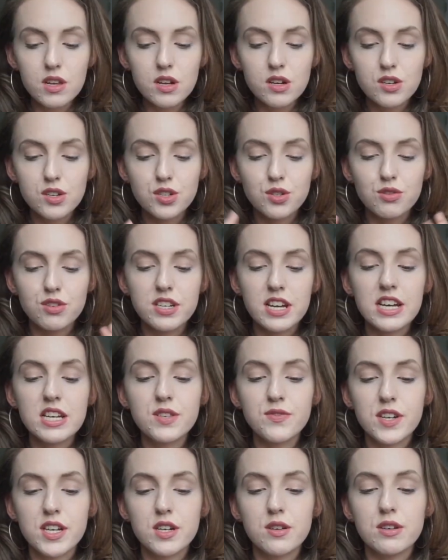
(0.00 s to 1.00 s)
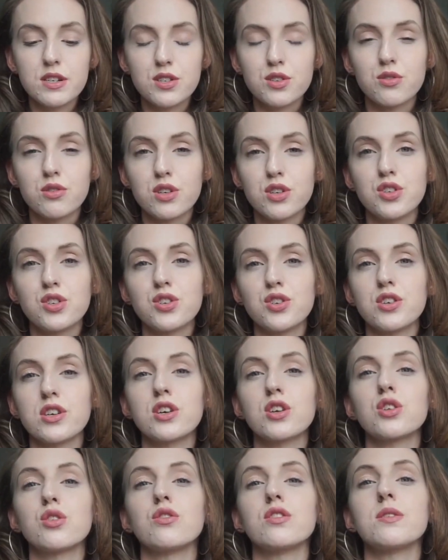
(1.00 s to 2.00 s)
So today's video is going to
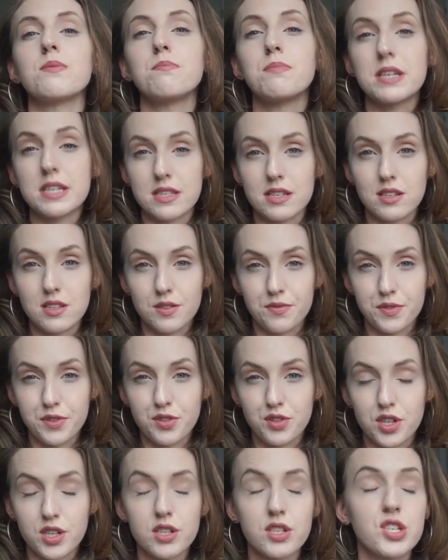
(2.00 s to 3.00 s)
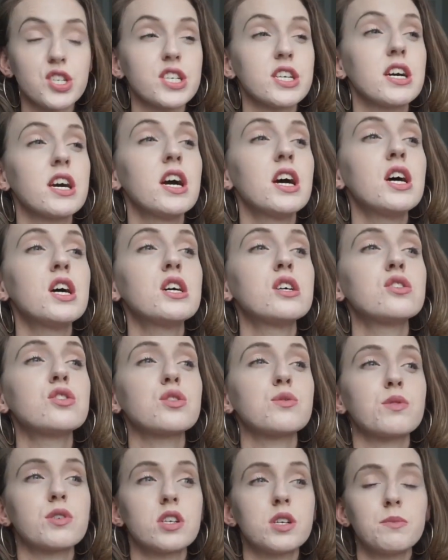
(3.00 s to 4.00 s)
include the basics of astrology.
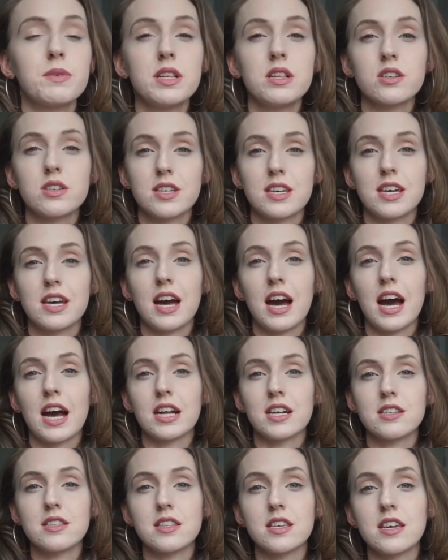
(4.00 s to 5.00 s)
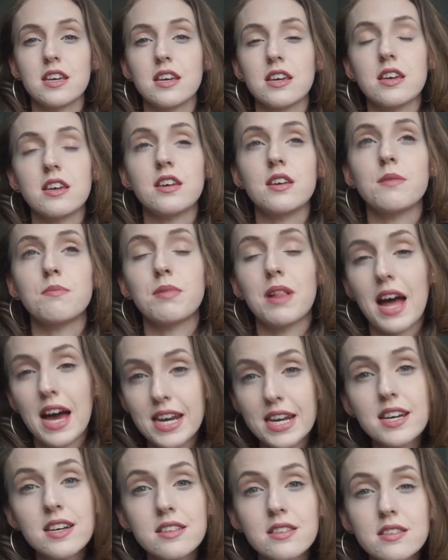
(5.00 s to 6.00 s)
So we're going to be looking at the
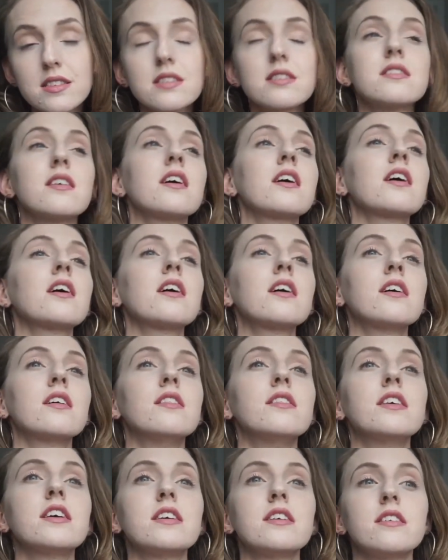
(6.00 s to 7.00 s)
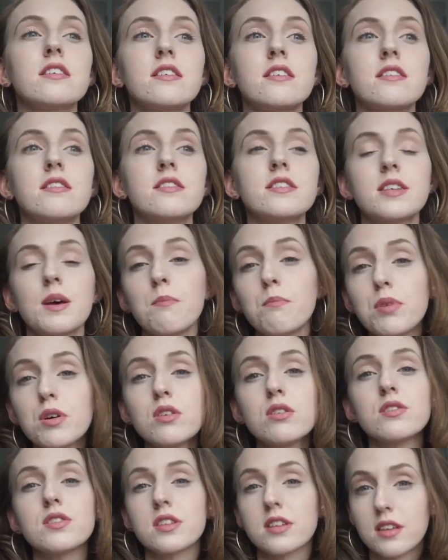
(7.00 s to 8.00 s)
planets, the
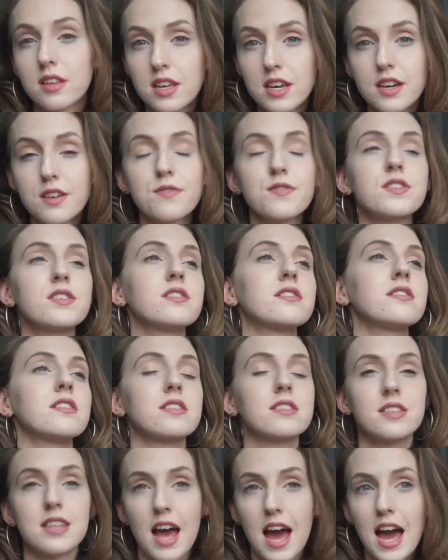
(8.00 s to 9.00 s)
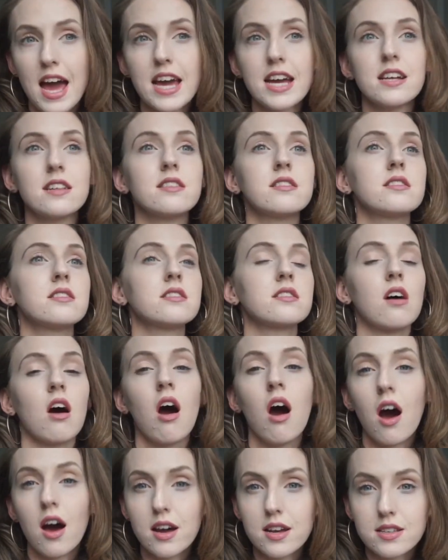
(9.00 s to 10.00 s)
symbols and glyphs, the signs, the
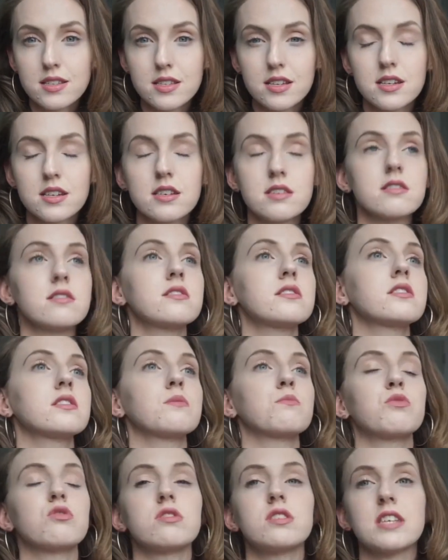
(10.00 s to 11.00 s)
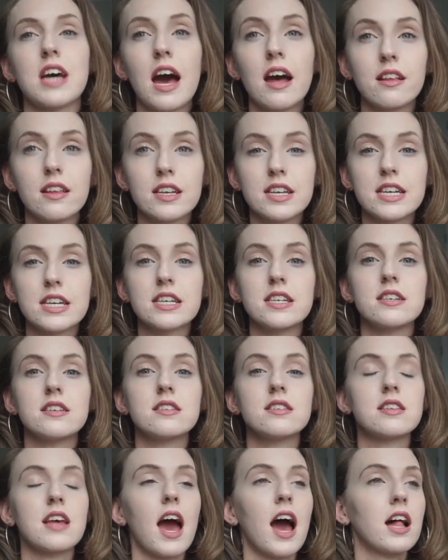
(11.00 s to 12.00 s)
houses, the
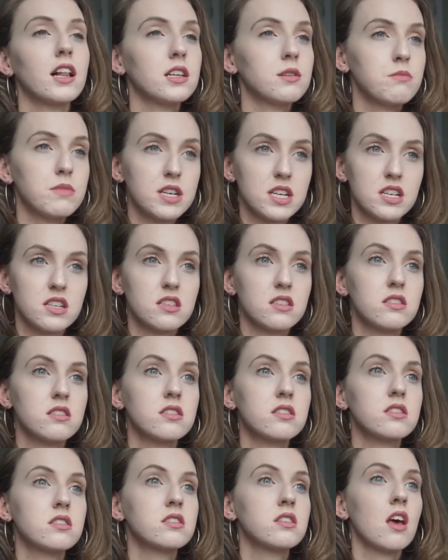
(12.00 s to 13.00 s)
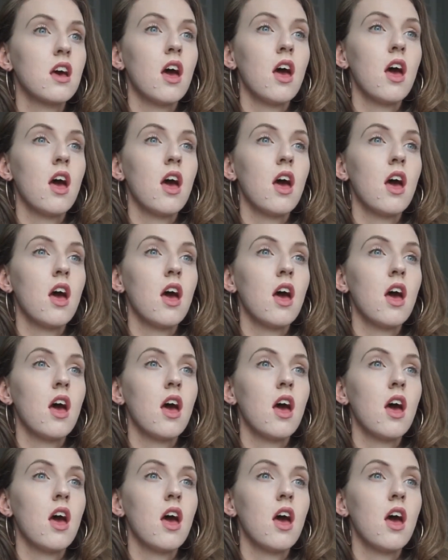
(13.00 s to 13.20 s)
modalities, elements,